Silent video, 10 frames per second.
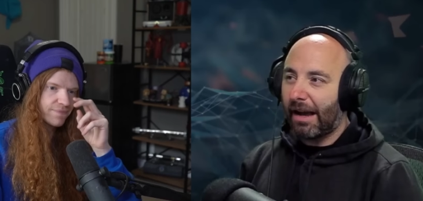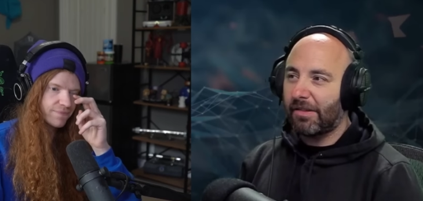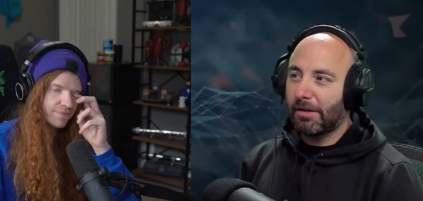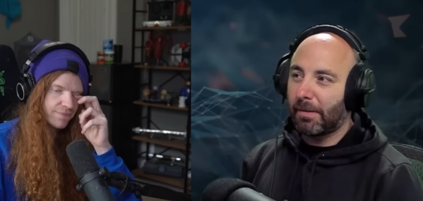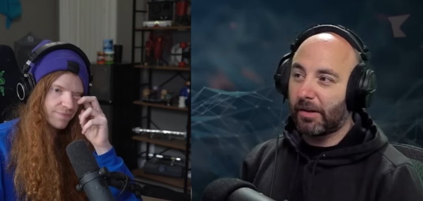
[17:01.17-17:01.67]
Speaker 1: having
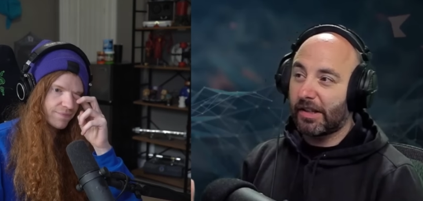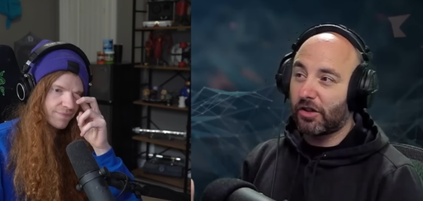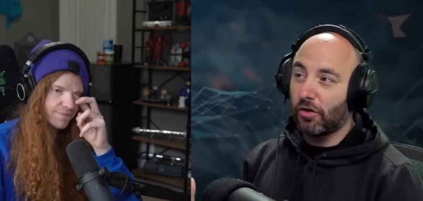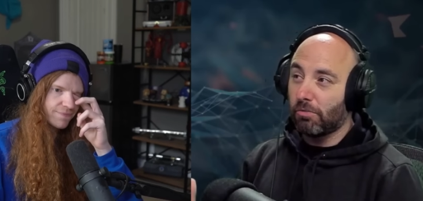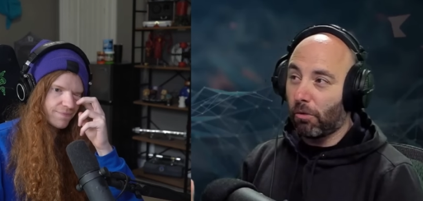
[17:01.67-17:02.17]
the ability to
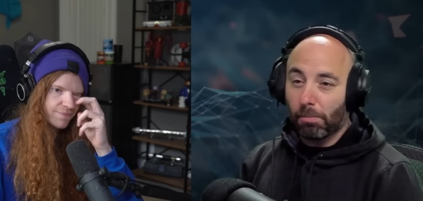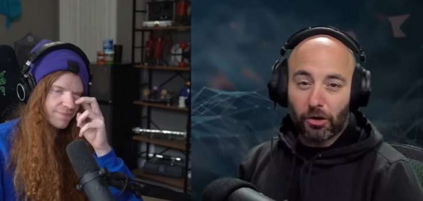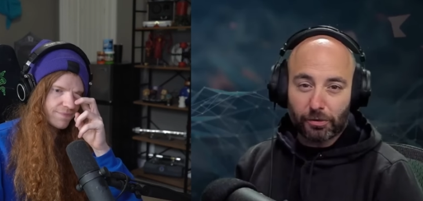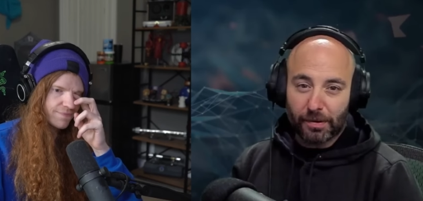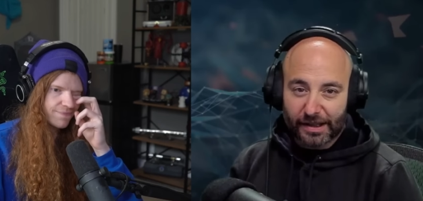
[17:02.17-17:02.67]
do more
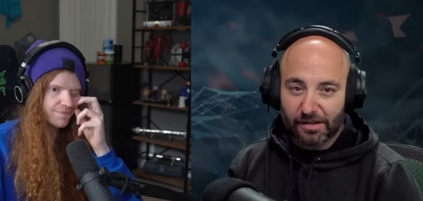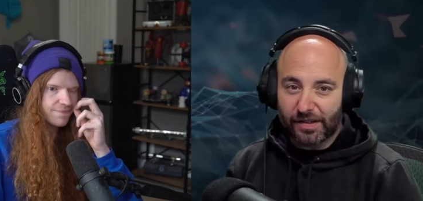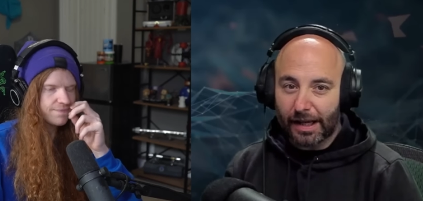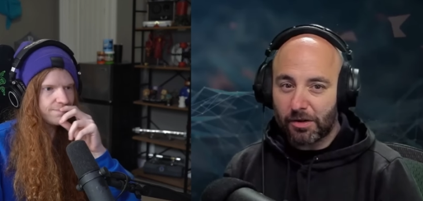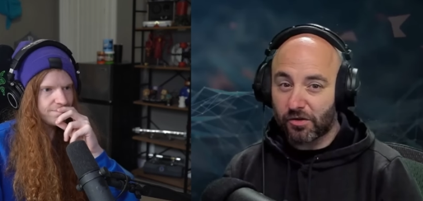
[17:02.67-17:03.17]
multiplicative
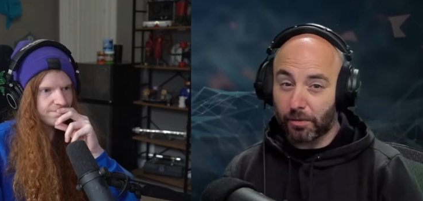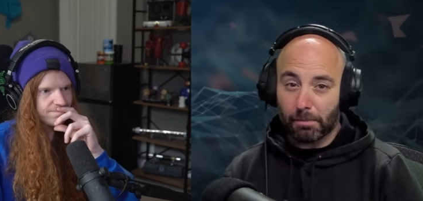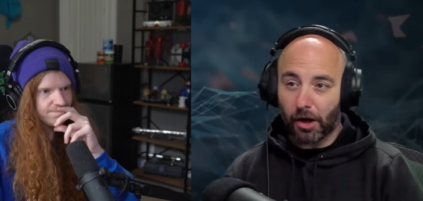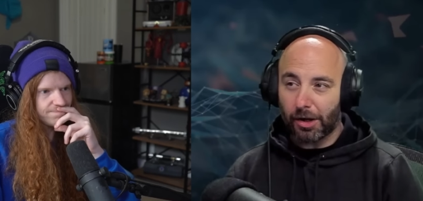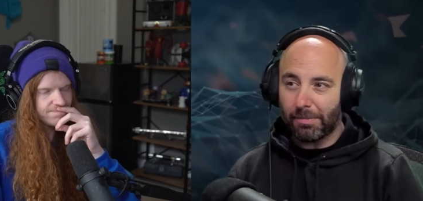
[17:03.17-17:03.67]
damage from the
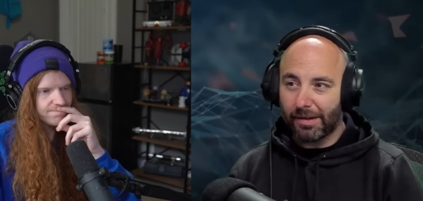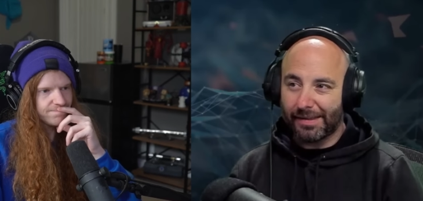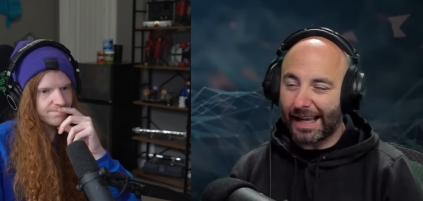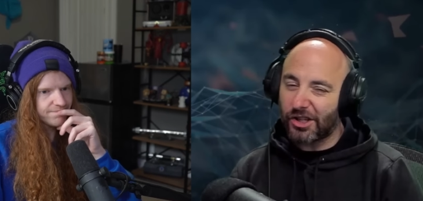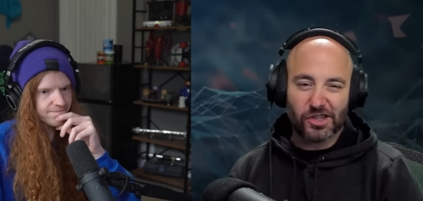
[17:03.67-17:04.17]
barb
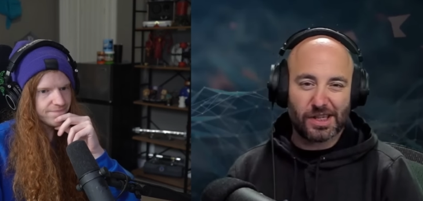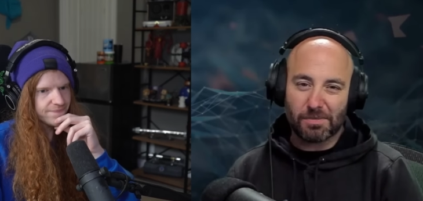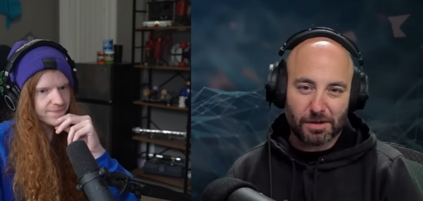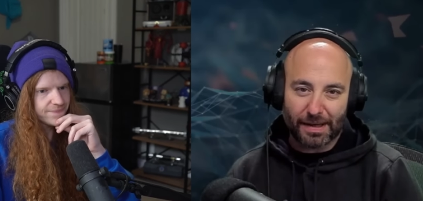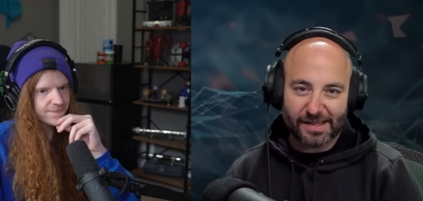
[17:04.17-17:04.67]
that just seems
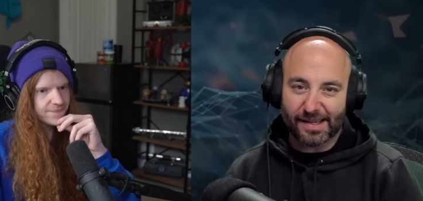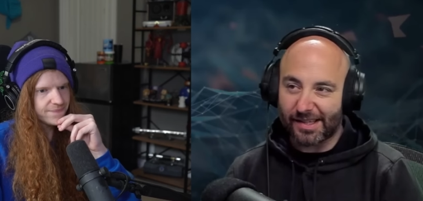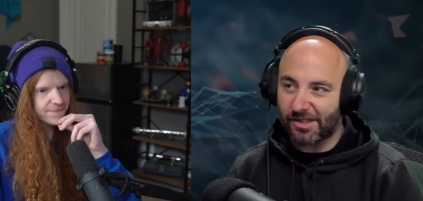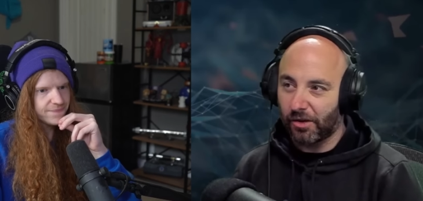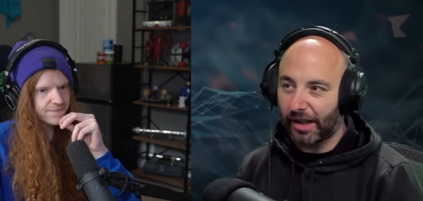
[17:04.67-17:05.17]
to make
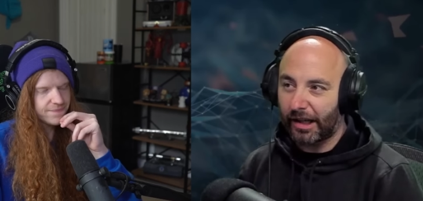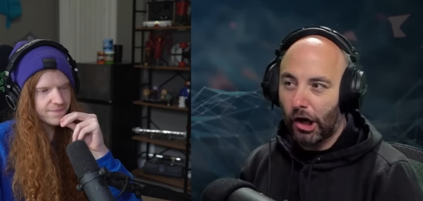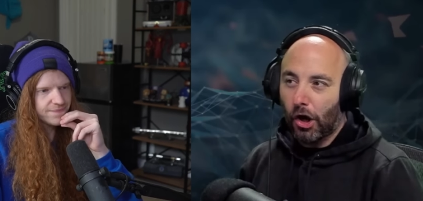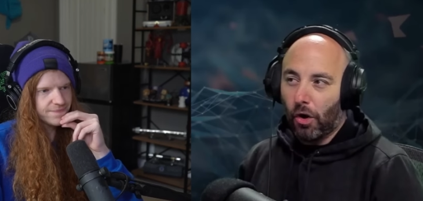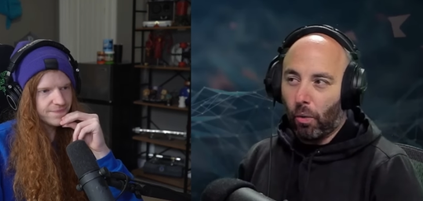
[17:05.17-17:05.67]
sense. So like
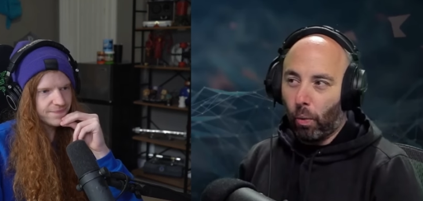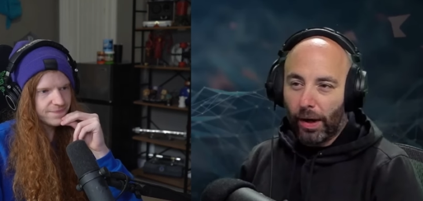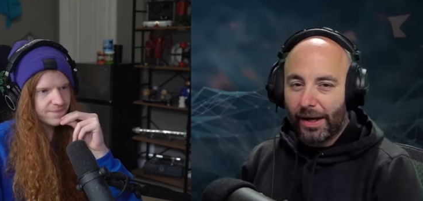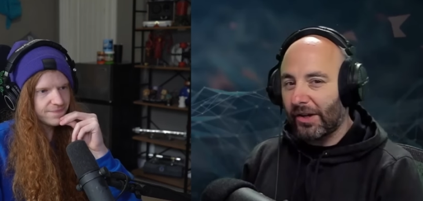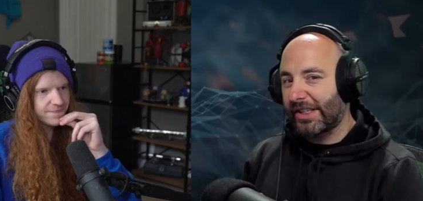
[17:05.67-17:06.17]

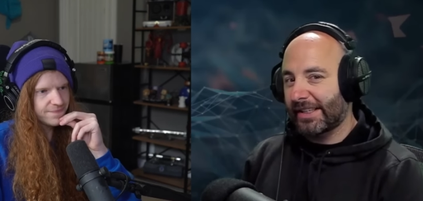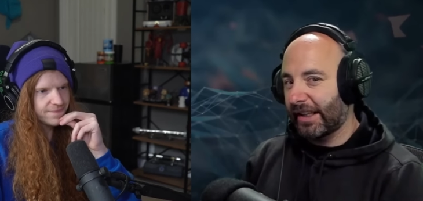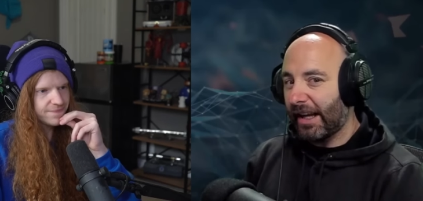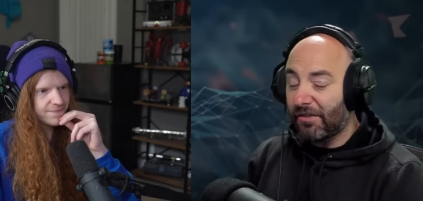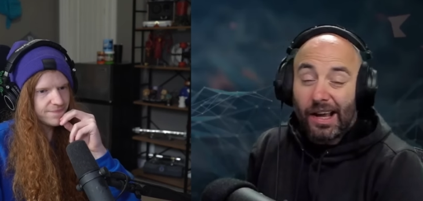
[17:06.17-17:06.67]
what else is left?